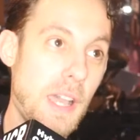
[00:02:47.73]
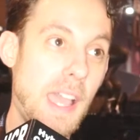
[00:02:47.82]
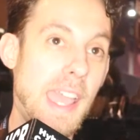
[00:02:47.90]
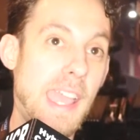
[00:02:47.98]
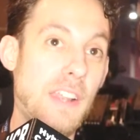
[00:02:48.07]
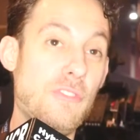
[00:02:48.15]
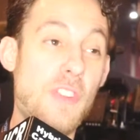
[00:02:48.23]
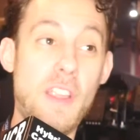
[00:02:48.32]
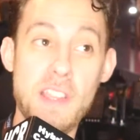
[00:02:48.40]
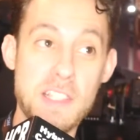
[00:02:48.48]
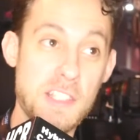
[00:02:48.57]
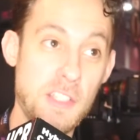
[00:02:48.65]
and
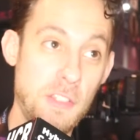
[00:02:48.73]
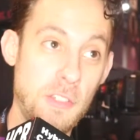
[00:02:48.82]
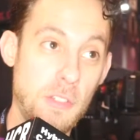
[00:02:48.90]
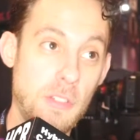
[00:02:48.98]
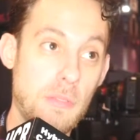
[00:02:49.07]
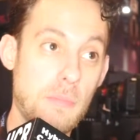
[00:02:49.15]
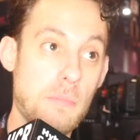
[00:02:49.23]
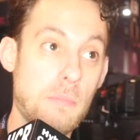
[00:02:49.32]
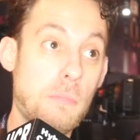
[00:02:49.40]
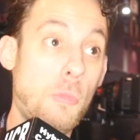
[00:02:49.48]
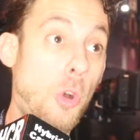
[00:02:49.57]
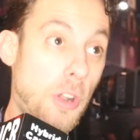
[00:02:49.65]
very soon
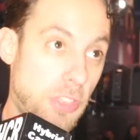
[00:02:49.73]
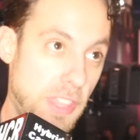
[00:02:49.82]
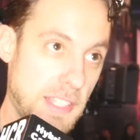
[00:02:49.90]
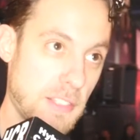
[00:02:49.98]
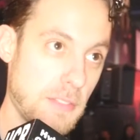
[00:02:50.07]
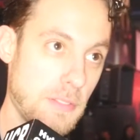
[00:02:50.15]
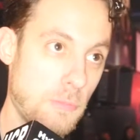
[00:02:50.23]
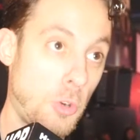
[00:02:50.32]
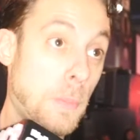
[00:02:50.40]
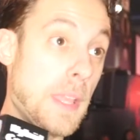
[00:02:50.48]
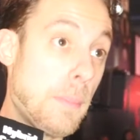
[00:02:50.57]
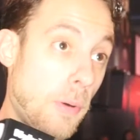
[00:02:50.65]
more things,
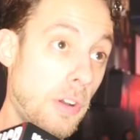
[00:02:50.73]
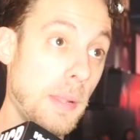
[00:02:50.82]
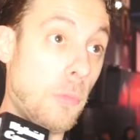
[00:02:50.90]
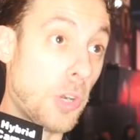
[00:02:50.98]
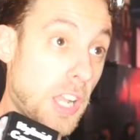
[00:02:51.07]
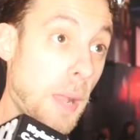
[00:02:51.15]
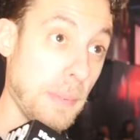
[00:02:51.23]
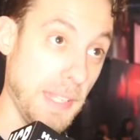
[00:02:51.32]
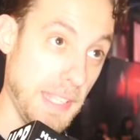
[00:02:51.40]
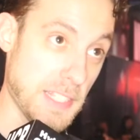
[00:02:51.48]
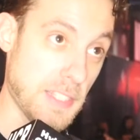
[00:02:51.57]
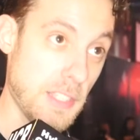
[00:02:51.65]
more people and more
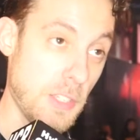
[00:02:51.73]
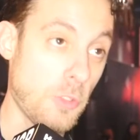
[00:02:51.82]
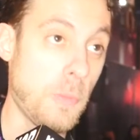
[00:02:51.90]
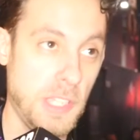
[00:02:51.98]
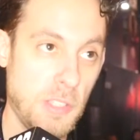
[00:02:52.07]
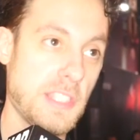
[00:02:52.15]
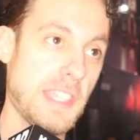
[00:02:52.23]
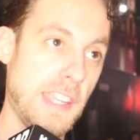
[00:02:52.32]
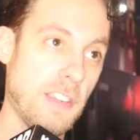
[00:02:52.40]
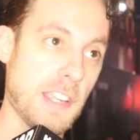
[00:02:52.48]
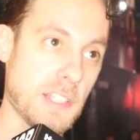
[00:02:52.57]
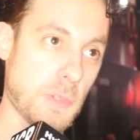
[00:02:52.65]
companies will be using
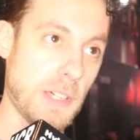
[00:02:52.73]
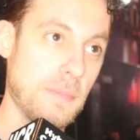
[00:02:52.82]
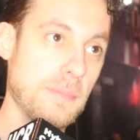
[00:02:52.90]
Kira as well.